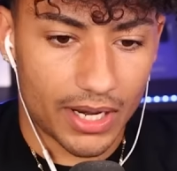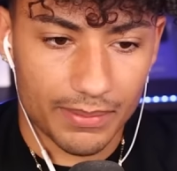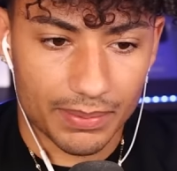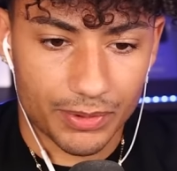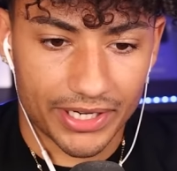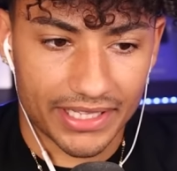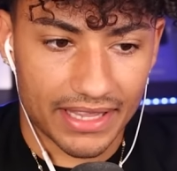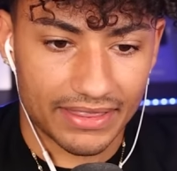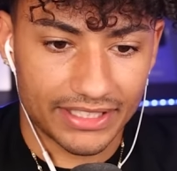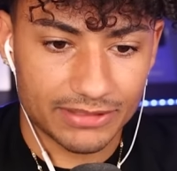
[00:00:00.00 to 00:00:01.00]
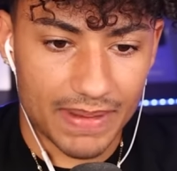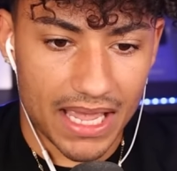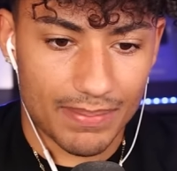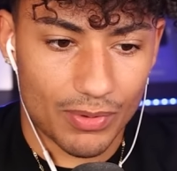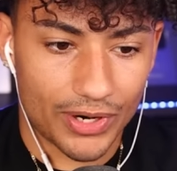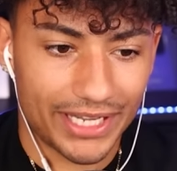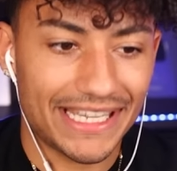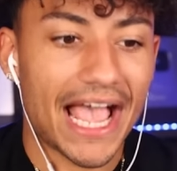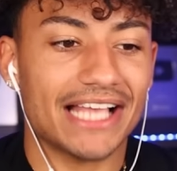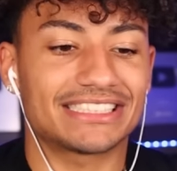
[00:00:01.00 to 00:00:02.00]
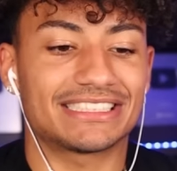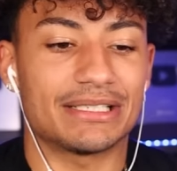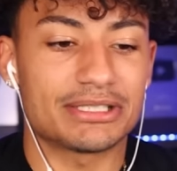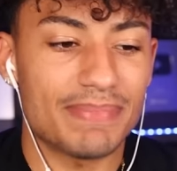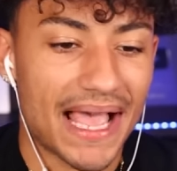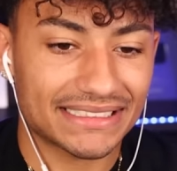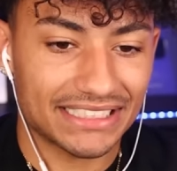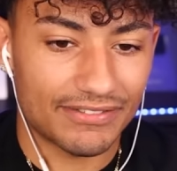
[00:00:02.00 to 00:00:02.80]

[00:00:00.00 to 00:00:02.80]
All right, I'm upgrading this bad boy. Yes, it's max